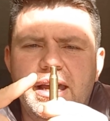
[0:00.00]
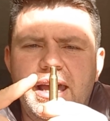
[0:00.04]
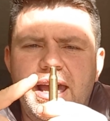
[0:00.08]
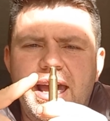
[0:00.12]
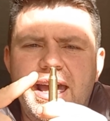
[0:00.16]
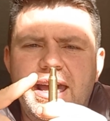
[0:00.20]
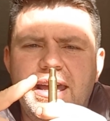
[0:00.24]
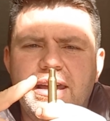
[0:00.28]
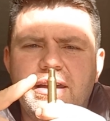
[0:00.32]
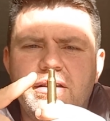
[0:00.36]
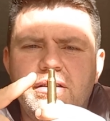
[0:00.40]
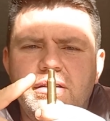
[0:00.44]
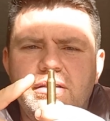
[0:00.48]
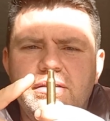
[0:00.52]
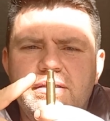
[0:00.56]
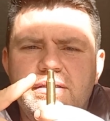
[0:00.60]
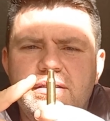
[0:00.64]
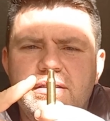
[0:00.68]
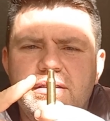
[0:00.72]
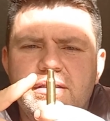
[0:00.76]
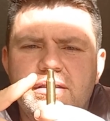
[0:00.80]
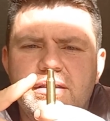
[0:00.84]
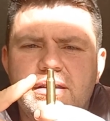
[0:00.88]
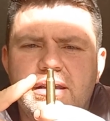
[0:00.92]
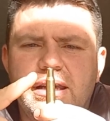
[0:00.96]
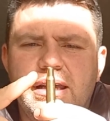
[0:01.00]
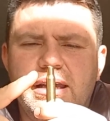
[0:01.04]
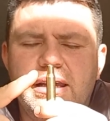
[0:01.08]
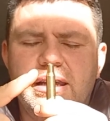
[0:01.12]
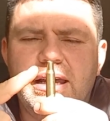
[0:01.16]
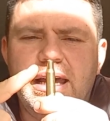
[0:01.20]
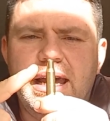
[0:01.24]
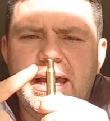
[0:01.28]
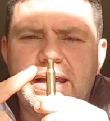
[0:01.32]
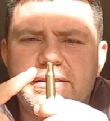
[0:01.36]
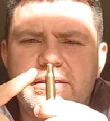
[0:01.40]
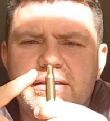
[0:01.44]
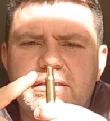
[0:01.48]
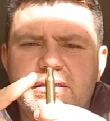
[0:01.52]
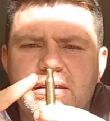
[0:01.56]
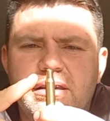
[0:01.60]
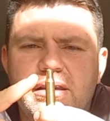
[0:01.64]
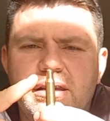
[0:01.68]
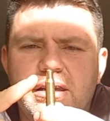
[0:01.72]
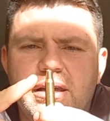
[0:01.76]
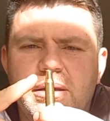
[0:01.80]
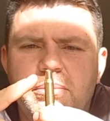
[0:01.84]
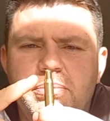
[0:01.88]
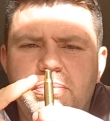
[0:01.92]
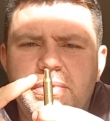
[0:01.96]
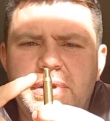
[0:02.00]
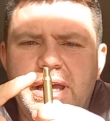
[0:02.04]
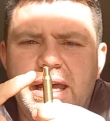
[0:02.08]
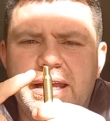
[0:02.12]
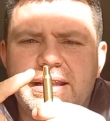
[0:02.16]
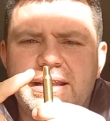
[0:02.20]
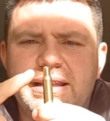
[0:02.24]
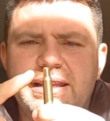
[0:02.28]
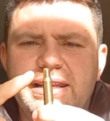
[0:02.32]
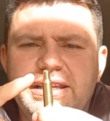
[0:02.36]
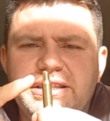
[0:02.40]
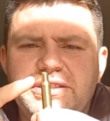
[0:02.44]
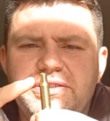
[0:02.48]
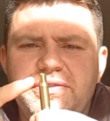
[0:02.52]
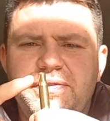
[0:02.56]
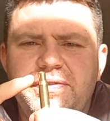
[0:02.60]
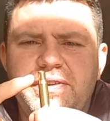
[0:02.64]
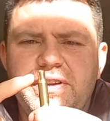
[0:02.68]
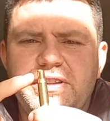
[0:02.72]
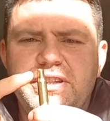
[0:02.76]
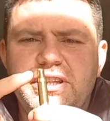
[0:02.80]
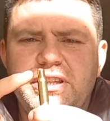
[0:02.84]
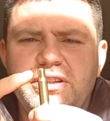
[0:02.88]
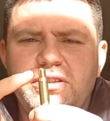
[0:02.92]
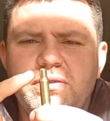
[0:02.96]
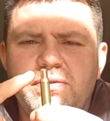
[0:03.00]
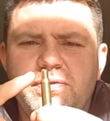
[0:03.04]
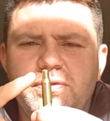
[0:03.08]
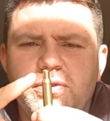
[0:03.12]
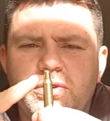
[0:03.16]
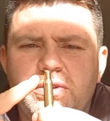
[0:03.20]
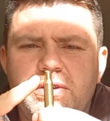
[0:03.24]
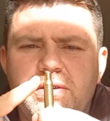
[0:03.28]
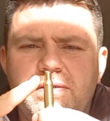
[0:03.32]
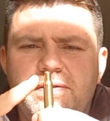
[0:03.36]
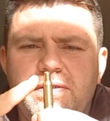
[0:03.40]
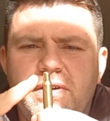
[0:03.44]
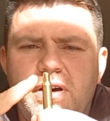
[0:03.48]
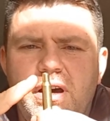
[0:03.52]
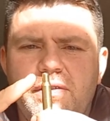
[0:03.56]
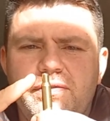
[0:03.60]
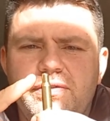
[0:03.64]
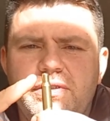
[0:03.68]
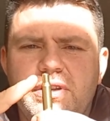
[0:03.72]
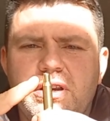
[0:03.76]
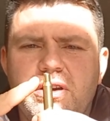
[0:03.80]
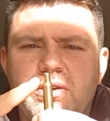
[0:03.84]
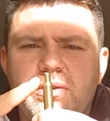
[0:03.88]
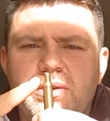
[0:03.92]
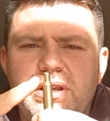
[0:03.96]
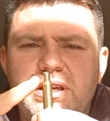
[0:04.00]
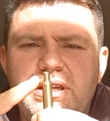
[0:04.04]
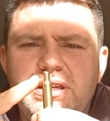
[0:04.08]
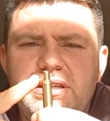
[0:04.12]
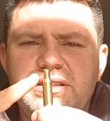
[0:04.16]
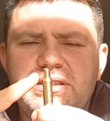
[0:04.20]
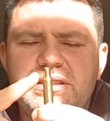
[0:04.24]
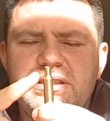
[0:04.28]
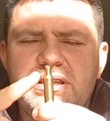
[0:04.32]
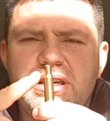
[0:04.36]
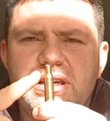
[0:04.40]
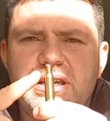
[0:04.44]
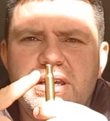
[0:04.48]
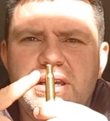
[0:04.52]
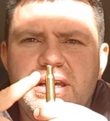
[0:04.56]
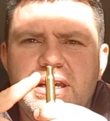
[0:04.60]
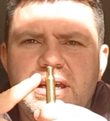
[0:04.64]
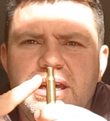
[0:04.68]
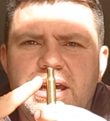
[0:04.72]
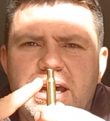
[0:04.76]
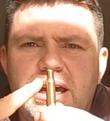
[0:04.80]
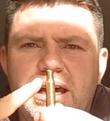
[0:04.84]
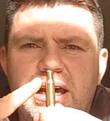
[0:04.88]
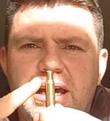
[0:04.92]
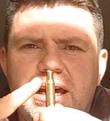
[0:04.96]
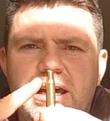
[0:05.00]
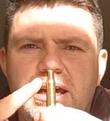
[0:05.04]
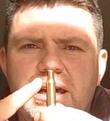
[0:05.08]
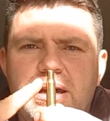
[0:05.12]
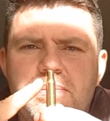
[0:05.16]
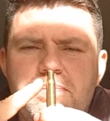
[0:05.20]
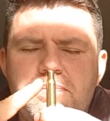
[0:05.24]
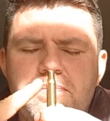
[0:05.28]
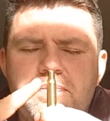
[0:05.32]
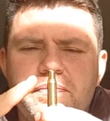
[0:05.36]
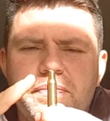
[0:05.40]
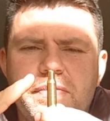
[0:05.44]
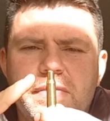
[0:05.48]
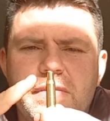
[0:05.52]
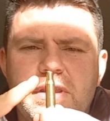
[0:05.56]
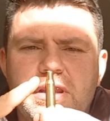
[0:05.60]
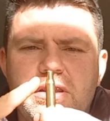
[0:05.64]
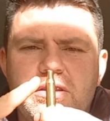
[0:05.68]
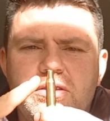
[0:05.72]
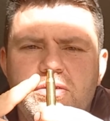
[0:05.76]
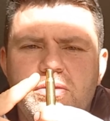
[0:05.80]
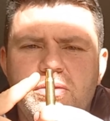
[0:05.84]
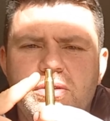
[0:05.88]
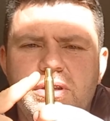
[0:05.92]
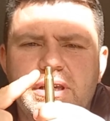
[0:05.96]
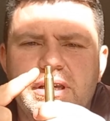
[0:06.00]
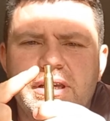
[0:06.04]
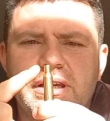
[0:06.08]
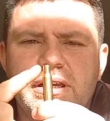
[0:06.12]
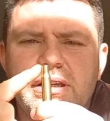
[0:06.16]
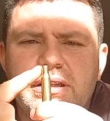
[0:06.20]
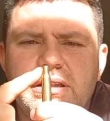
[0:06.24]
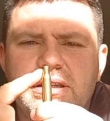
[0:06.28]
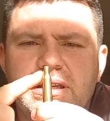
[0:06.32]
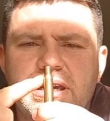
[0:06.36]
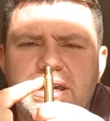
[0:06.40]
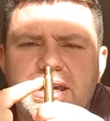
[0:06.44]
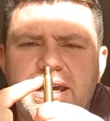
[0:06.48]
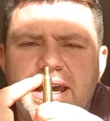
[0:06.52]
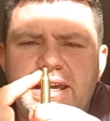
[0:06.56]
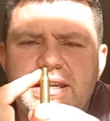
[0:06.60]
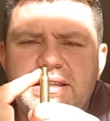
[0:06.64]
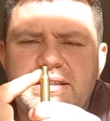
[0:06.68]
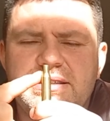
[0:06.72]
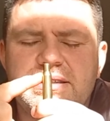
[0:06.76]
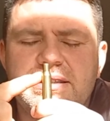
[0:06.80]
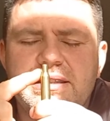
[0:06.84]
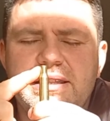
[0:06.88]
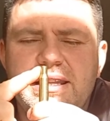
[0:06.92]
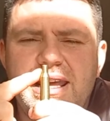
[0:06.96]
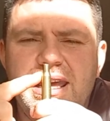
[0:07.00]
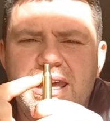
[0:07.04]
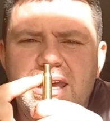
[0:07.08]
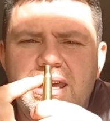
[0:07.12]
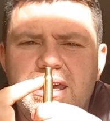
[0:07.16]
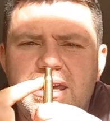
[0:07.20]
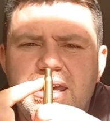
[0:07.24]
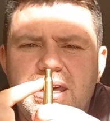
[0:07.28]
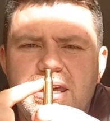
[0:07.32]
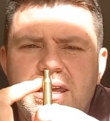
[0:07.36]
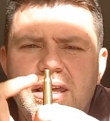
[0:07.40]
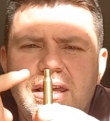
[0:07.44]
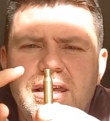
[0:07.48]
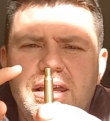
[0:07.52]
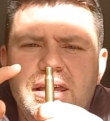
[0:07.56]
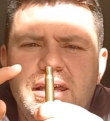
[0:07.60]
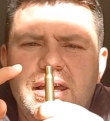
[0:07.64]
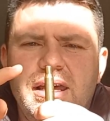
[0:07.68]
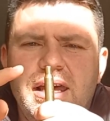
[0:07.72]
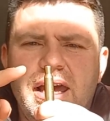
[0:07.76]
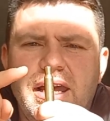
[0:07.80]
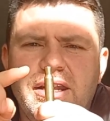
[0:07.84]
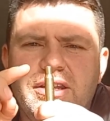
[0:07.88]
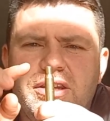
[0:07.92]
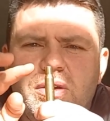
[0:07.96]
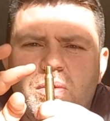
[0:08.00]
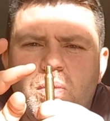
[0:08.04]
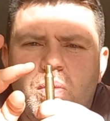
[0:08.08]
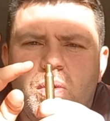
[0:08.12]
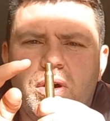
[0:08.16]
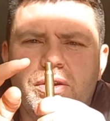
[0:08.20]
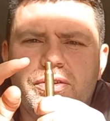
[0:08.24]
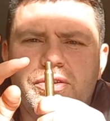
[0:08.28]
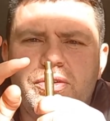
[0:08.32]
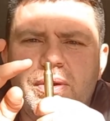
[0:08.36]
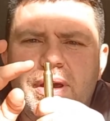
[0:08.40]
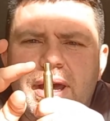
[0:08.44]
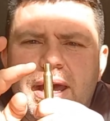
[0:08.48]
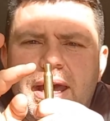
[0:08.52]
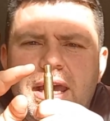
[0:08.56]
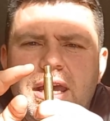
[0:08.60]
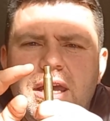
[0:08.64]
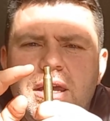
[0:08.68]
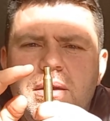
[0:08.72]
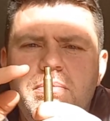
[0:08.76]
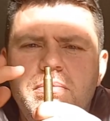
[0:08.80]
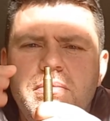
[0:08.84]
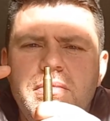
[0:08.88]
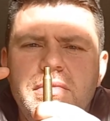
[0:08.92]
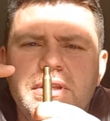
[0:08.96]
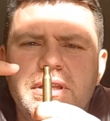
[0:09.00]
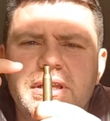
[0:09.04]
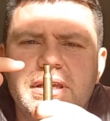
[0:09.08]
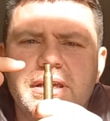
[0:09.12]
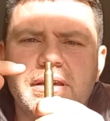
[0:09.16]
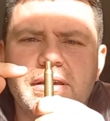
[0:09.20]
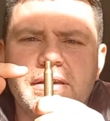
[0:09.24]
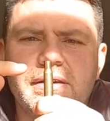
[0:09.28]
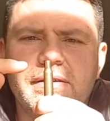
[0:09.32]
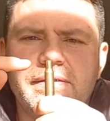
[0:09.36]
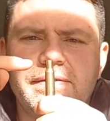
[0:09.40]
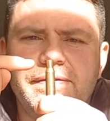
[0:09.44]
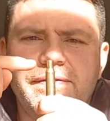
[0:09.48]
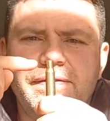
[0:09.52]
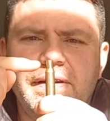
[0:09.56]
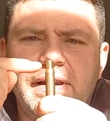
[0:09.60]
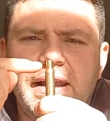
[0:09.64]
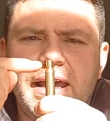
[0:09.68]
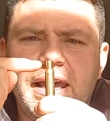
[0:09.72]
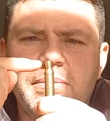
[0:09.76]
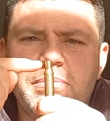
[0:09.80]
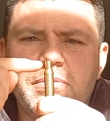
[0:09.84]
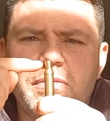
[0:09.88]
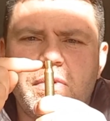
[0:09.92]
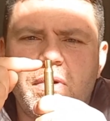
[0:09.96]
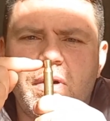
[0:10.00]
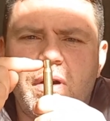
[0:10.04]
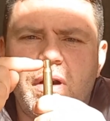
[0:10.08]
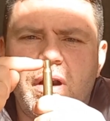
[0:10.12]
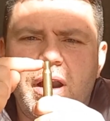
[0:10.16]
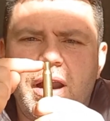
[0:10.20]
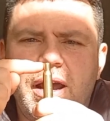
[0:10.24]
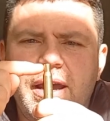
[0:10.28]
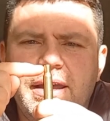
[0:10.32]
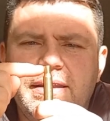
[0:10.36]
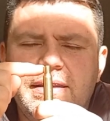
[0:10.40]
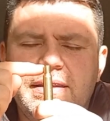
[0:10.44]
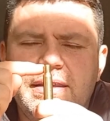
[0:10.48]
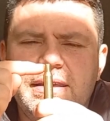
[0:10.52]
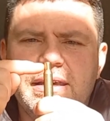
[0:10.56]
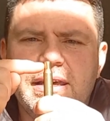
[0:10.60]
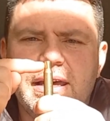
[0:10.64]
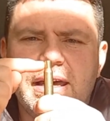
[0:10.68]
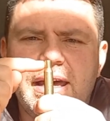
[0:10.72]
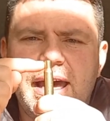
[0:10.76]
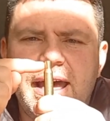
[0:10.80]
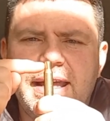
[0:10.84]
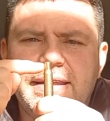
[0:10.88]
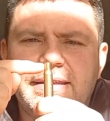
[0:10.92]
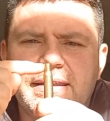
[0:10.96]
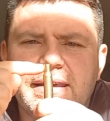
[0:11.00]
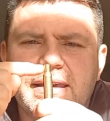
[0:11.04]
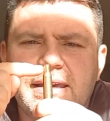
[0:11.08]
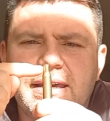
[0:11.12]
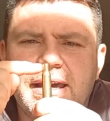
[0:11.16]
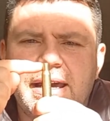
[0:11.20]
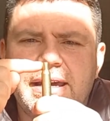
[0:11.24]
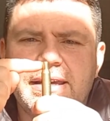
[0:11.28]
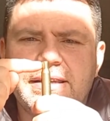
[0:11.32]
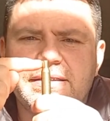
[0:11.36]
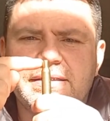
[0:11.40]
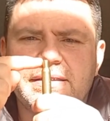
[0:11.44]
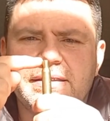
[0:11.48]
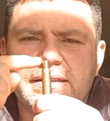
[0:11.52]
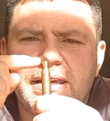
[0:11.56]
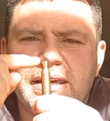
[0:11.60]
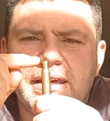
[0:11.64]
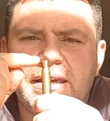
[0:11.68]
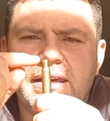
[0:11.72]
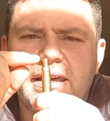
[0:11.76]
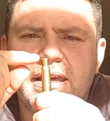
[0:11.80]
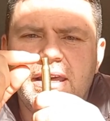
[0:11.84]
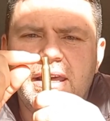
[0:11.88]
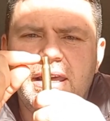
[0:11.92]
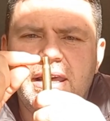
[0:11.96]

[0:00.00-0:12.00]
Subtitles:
angled at least 30 to 45 degrees to the case neck. And you want to aim the flame right here at the case neck.